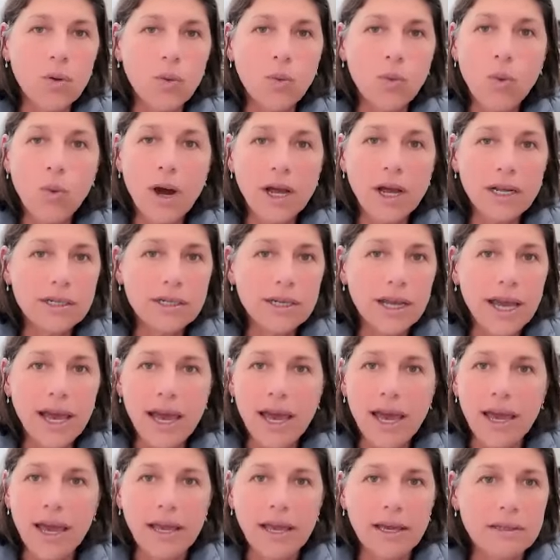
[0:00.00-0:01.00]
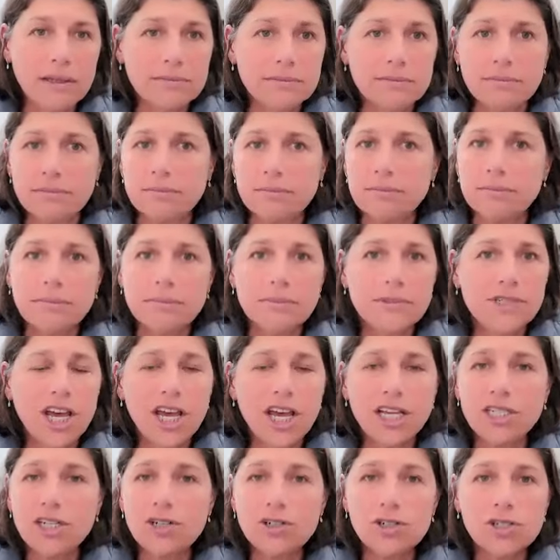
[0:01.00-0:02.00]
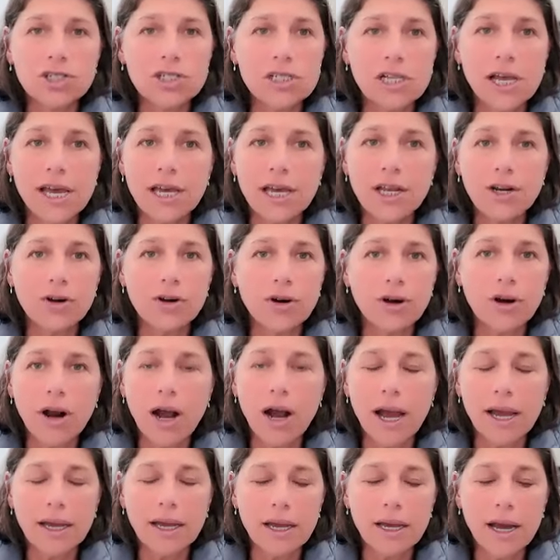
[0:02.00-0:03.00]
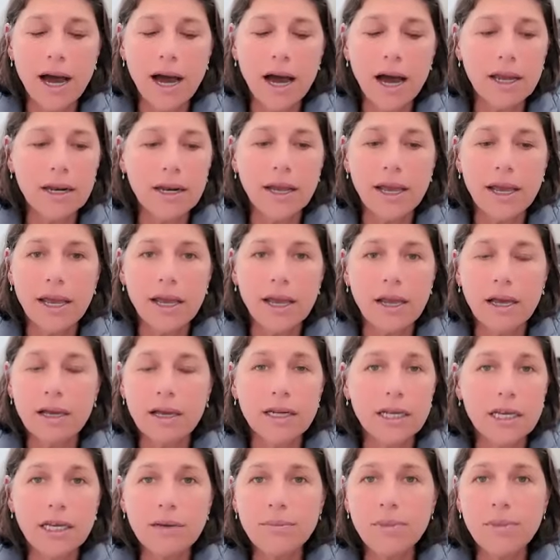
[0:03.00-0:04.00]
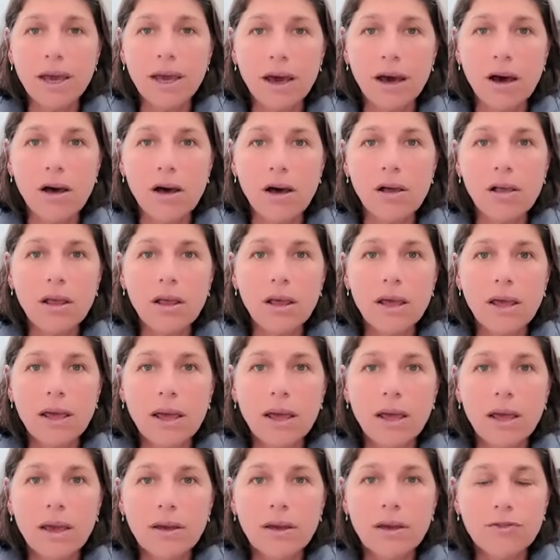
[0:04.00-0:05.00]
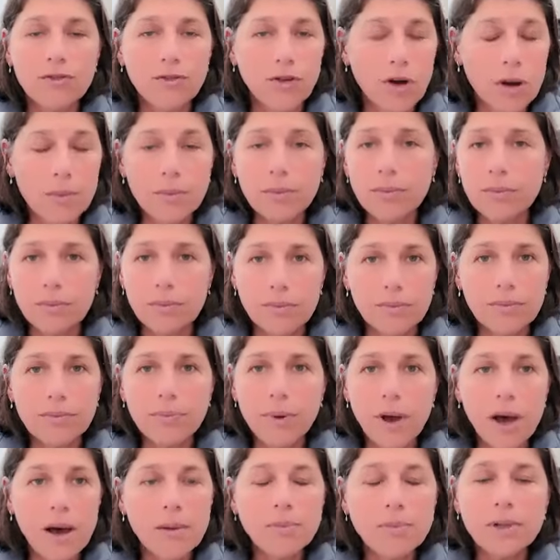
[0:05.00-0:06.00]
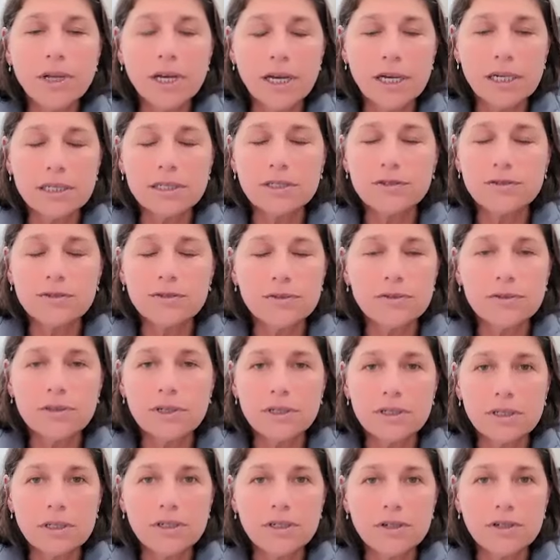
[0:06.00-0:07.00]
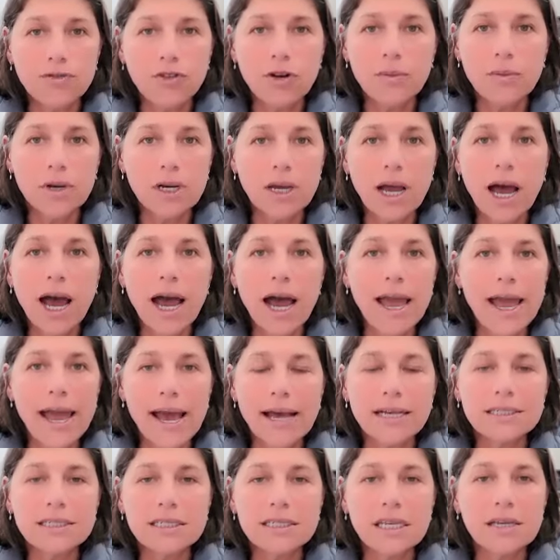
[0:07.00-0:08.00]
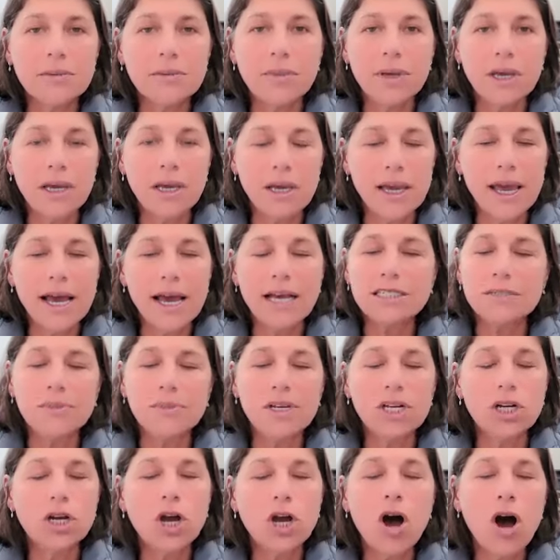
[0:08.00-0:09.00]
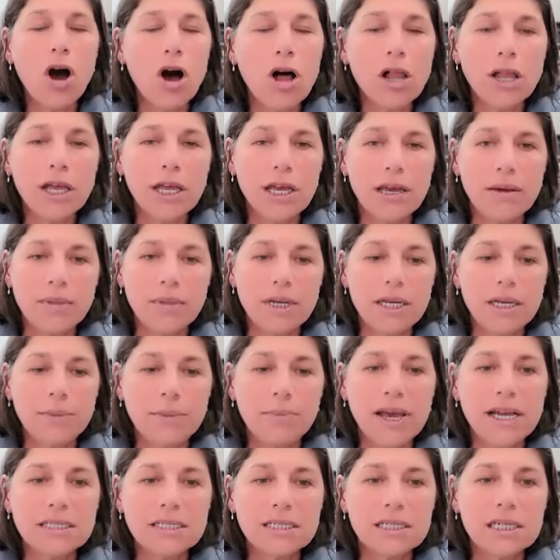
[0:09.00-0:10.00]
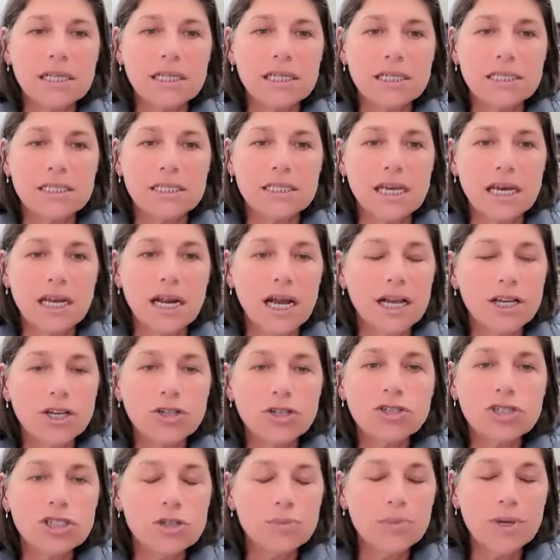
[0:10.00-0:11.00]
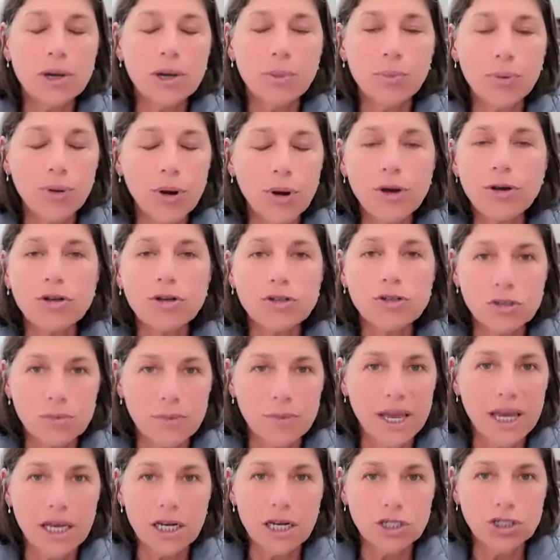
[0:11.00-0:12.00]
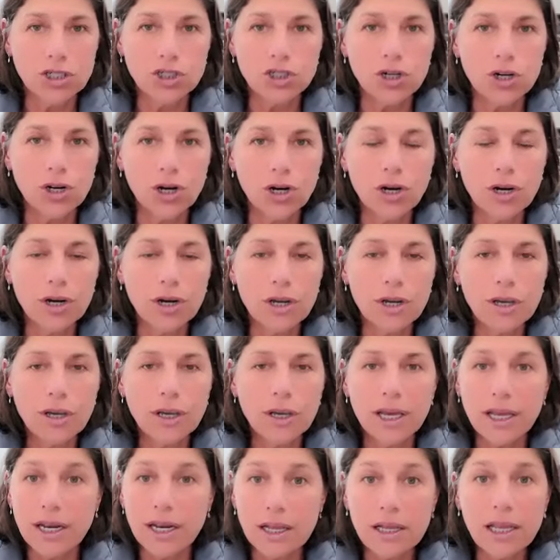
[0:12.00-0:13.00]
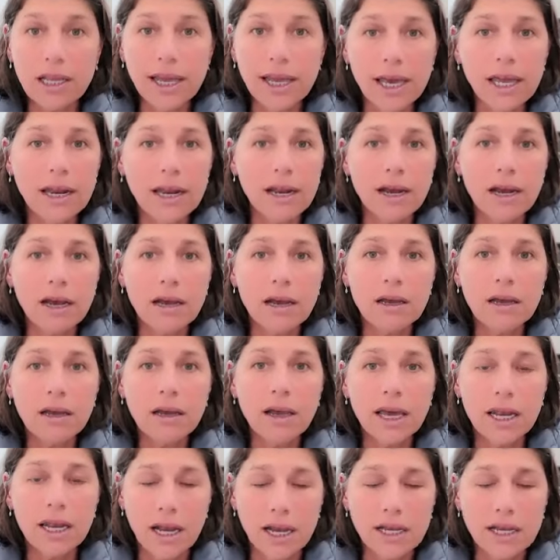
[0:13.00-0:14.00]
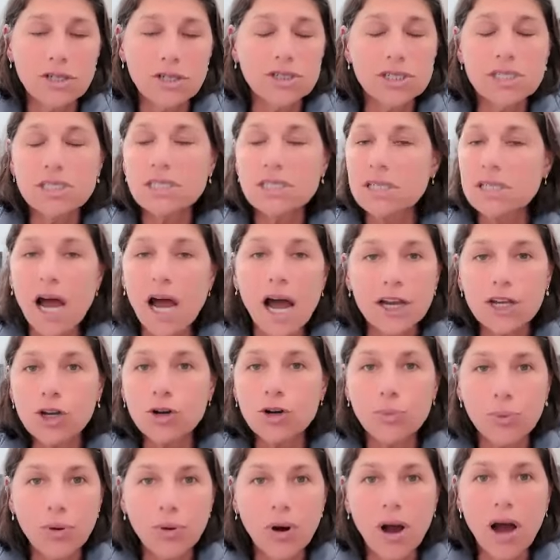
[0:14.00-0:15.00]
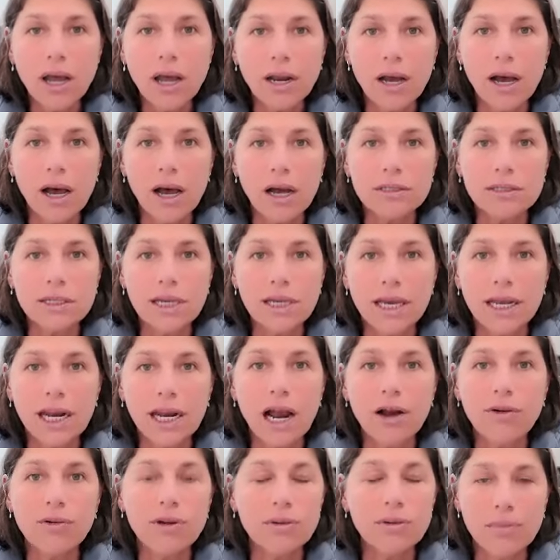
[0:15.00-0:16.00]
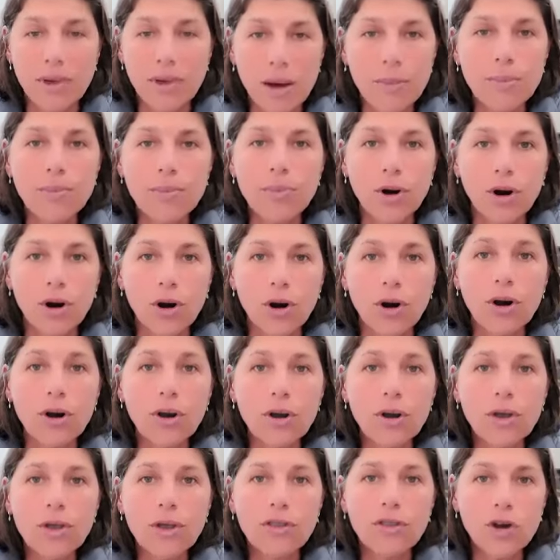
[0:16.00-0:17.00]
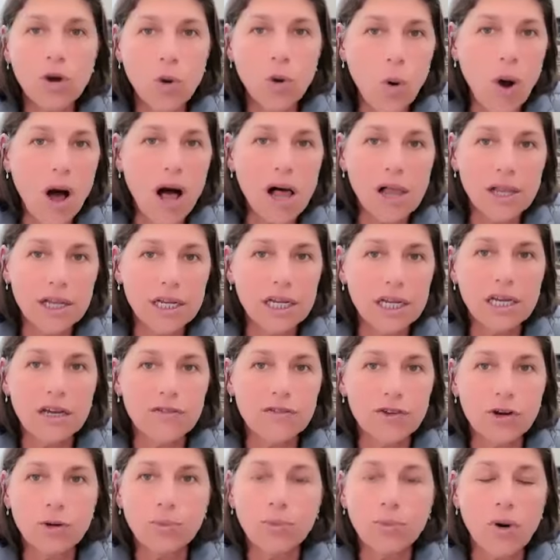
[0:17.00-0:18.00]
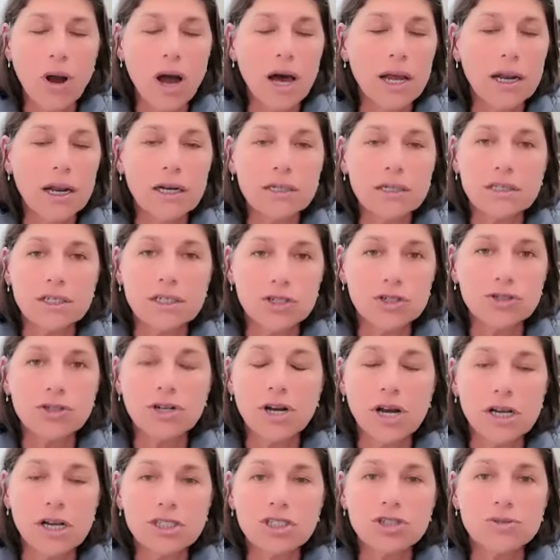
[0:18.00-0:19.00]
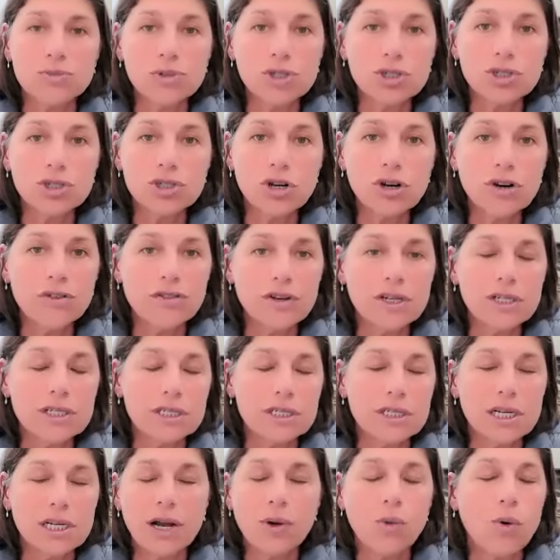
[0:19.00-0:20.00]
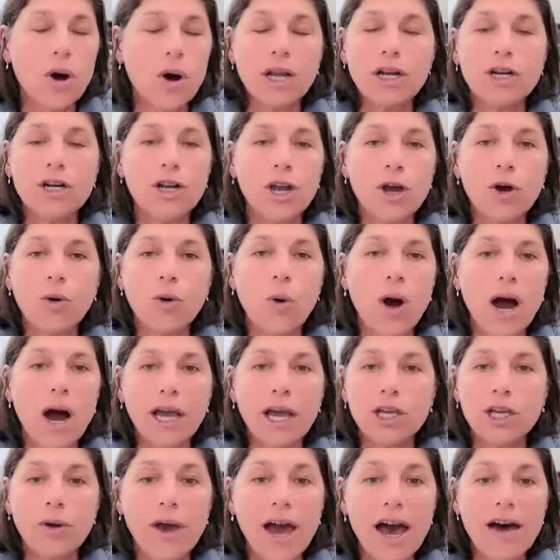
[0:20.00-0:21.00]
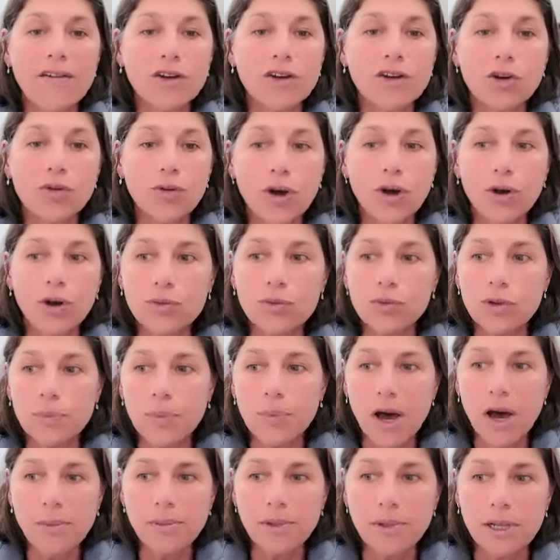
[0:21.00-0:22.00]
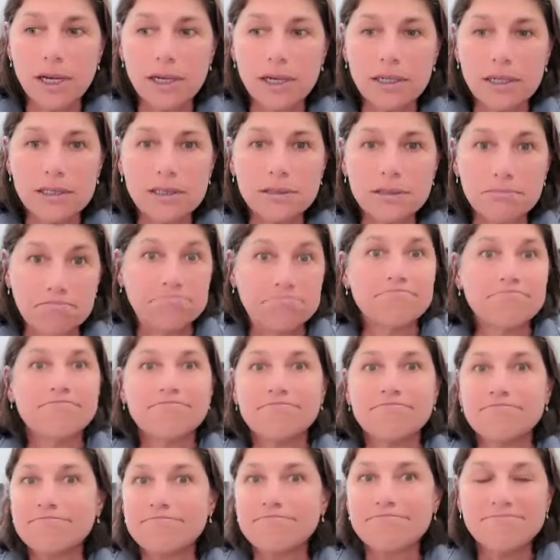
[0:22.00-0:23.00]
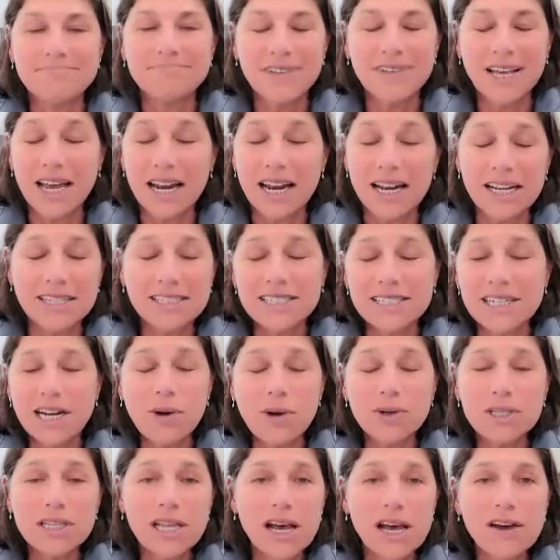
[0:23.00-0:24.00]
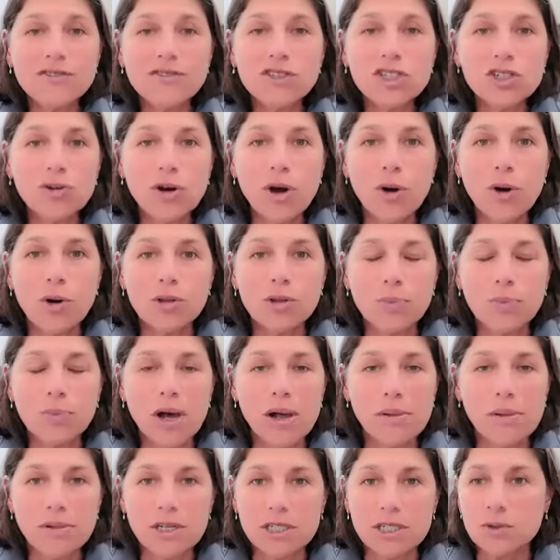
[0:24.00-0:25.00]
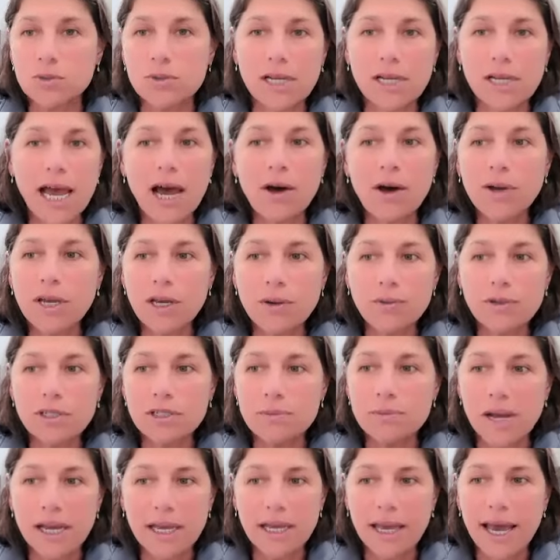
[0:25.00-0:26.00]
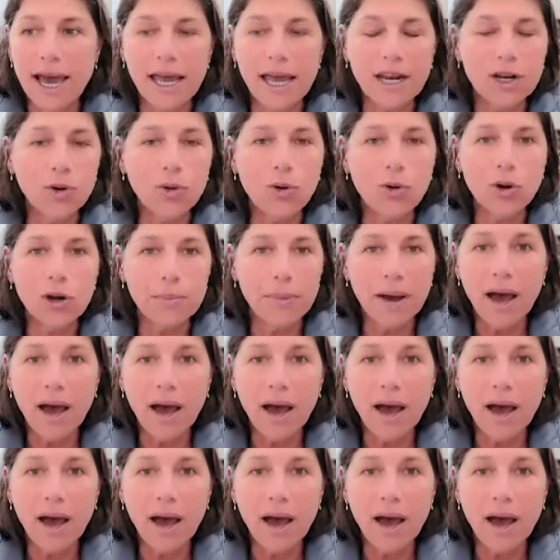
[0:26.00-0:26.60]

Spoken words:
one day, 10 years later, I got an email from Publix from a guy asking me, he asked me to call him, and he basically said, I used to be a produce manager in Atlanta, and I used to stock your product, and I remember the quality of your product and your customer service, and I want to know why you haven't grown with Publix. And I said, I would love to grow with Publix. Well, now he was my category